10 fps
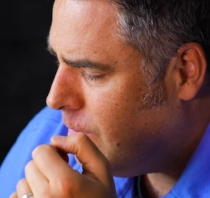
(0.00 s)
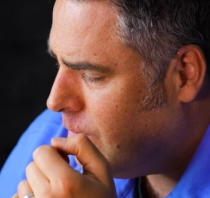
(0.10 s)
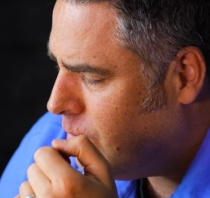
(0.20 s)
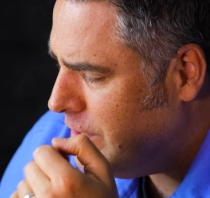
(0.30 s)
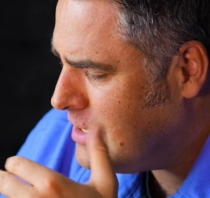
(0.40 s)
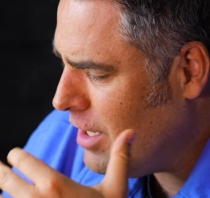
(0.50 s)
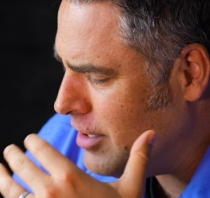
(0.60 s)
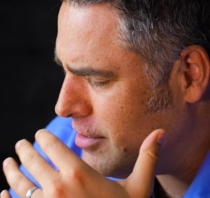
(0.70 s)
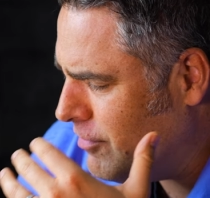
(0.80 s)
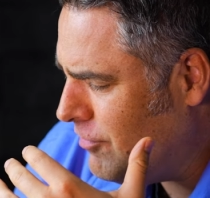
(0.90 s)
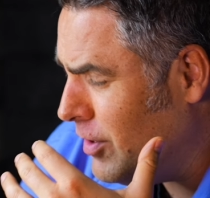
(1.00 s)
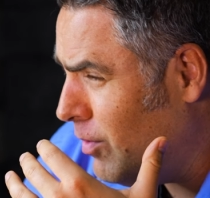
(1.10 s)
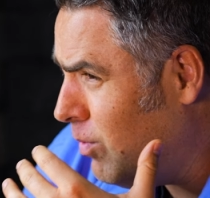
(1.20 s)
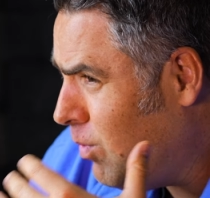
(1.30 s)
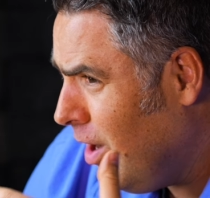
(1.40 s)
we start to feel
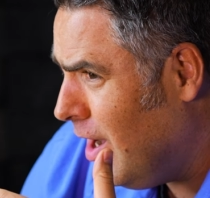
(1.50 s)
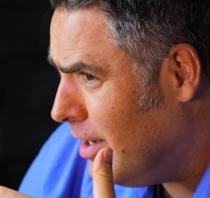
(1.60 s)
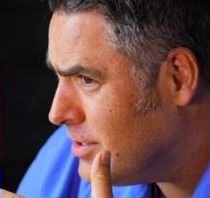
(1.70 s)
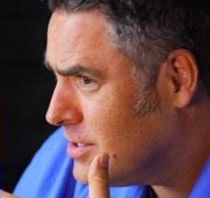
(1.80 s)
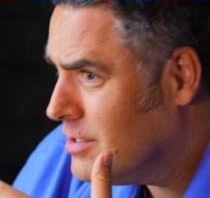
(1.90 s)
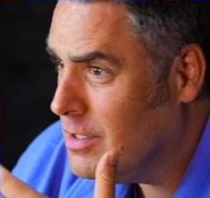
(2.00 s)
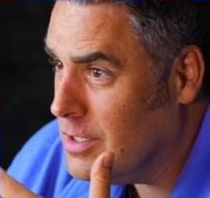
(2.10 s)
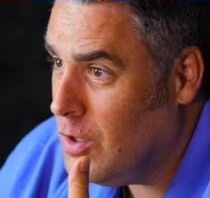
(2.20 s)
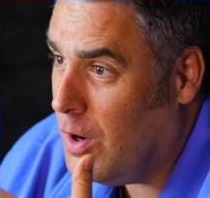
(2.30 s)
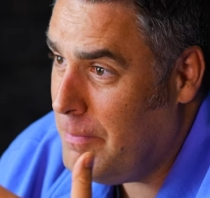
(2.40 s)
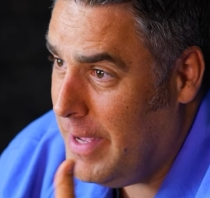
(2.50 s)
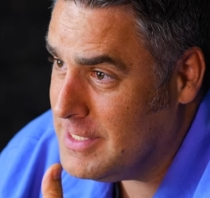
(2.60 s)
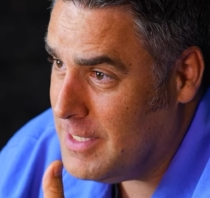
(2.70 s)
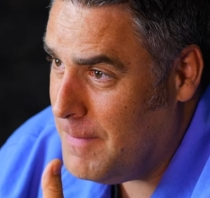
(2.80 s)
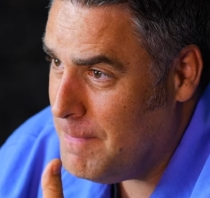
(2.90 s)
worse, not
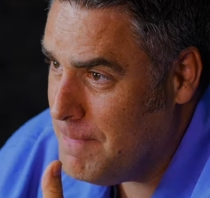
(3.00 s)
better.